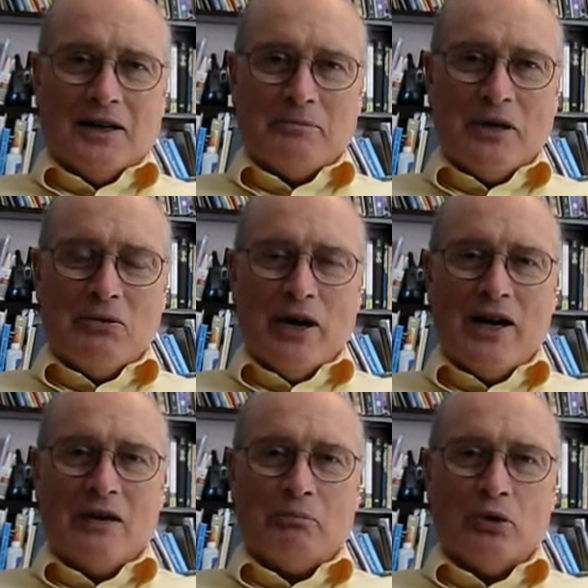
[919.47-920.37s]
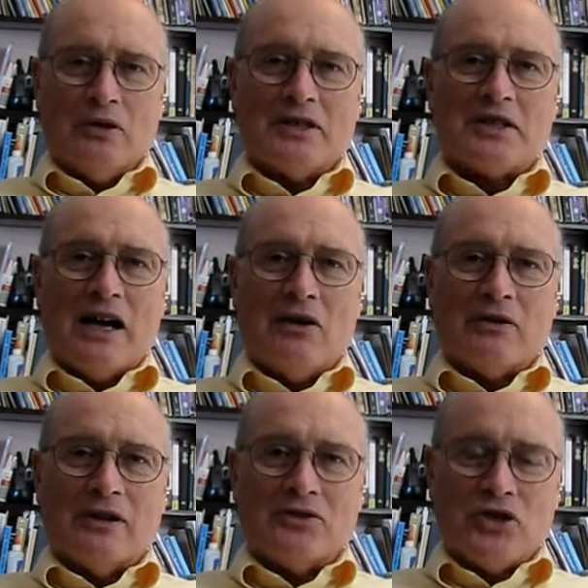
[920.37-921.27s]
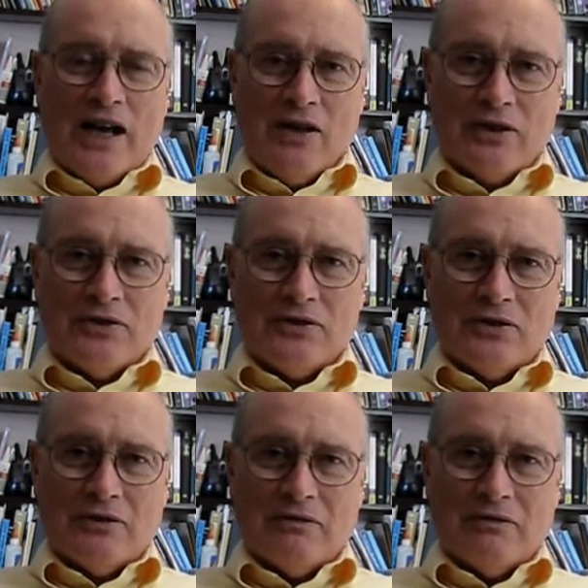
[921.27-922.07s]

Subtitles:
be ready to pull this out and challenge